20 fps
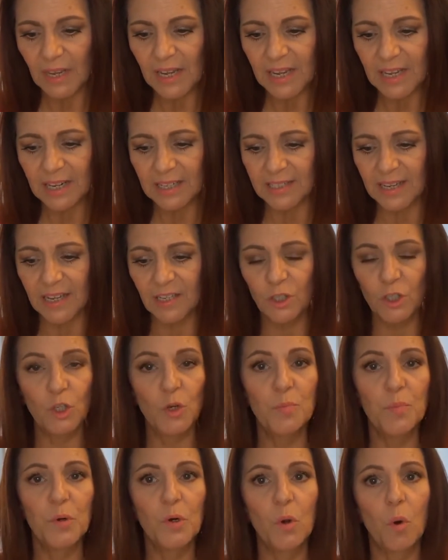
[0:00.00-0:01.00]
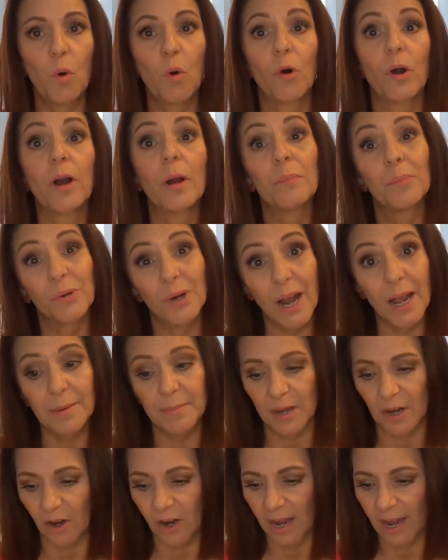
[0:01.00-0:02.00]
It is a super or
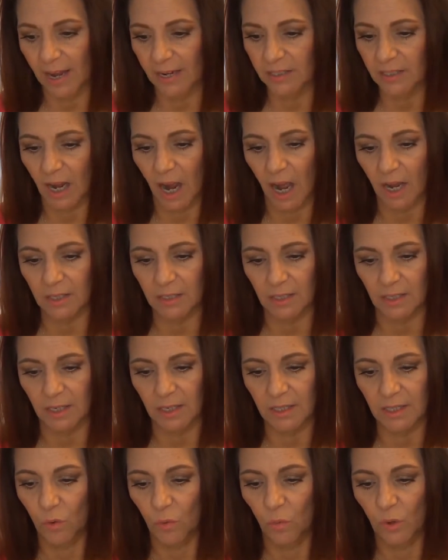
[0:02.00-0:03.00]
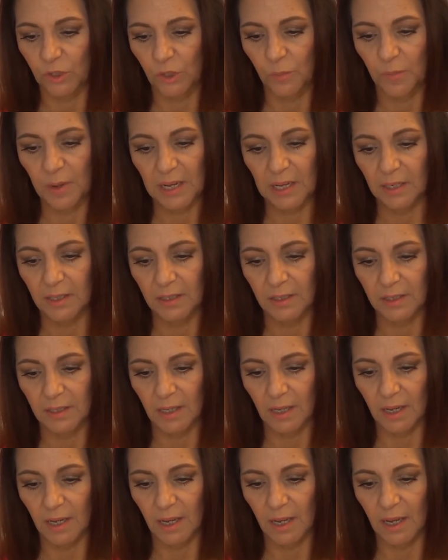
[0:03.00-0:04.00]
primary antioxidant, which means
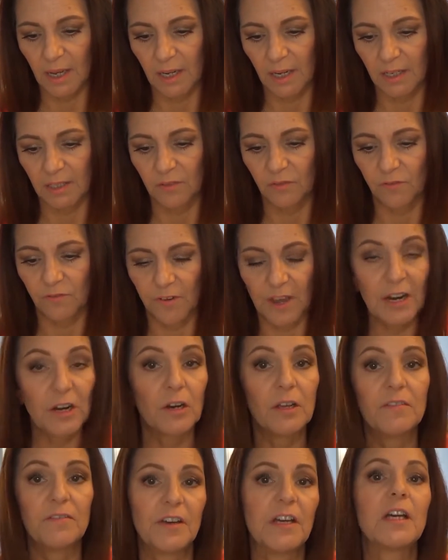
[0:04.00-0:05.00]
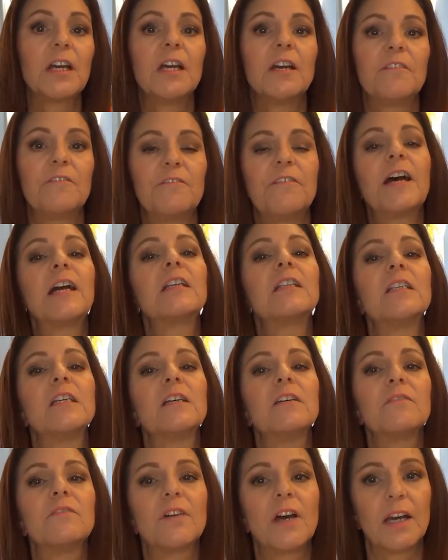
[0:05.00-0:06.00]
it is very, very
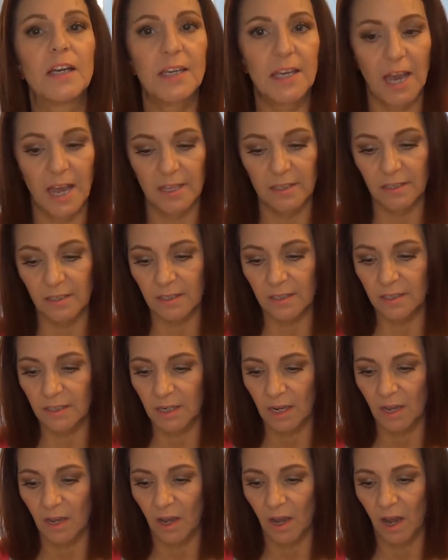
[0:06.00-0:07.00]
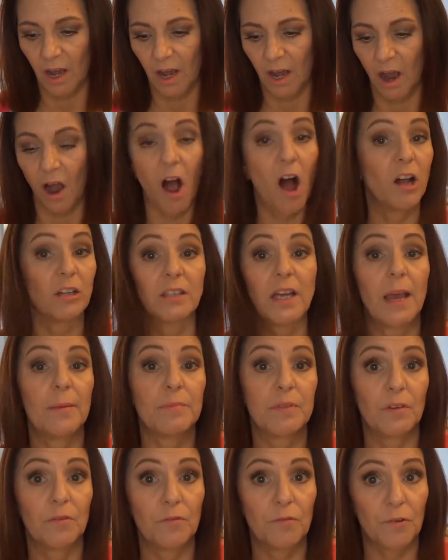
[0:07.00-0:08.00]
effective against all
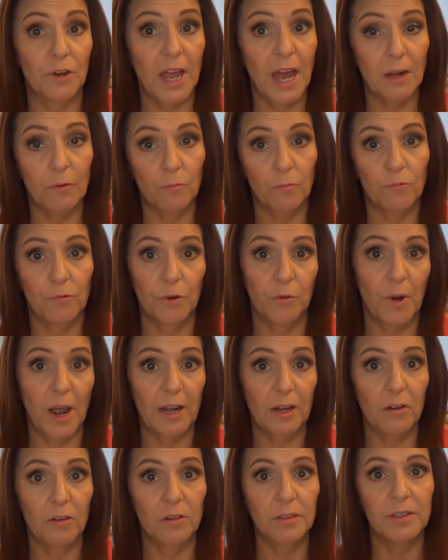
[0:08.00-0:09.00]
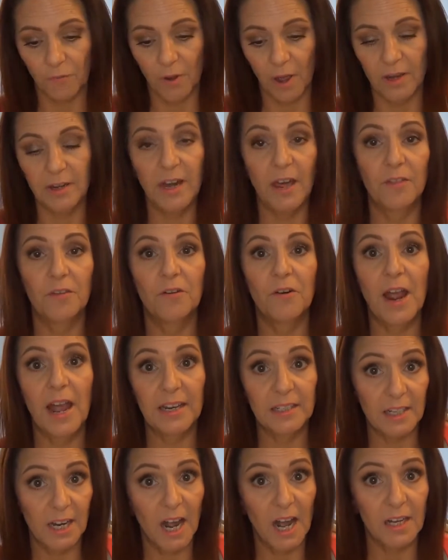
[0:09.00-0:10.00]
types of free radicals. Another
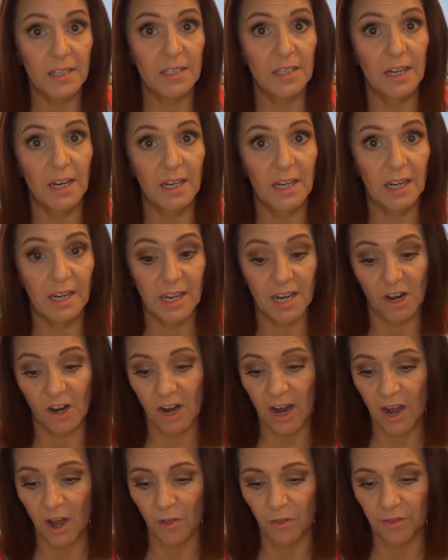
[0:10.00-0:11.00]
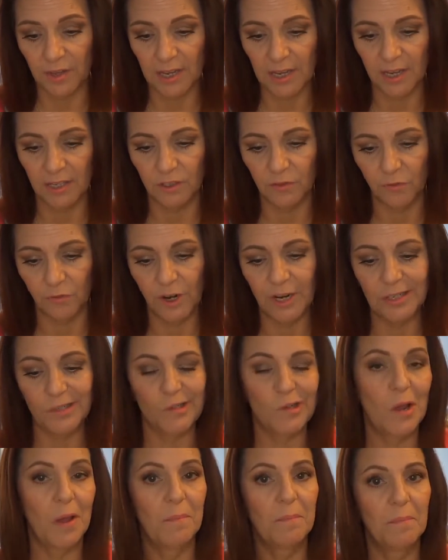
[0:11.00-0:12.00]
antioxidant in KeraHealth is
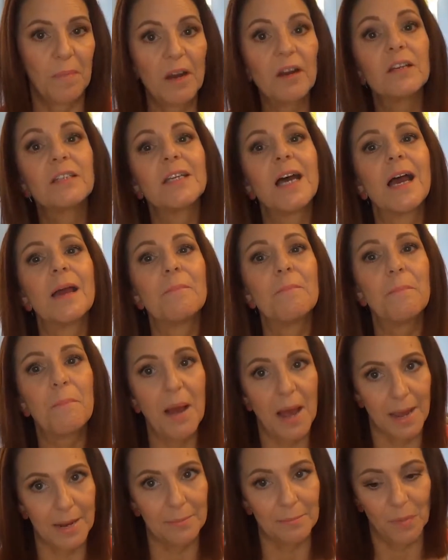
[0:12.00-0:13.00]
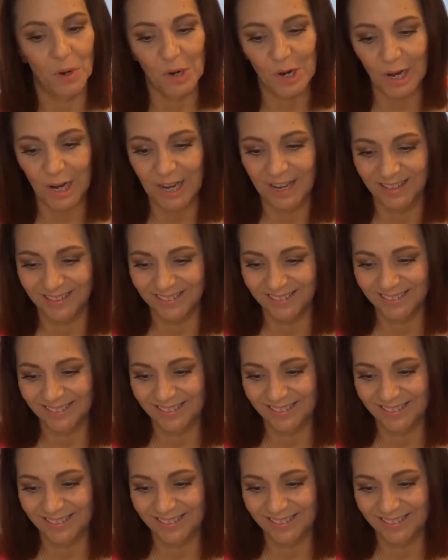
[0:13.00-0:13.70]
French maritime pine bark.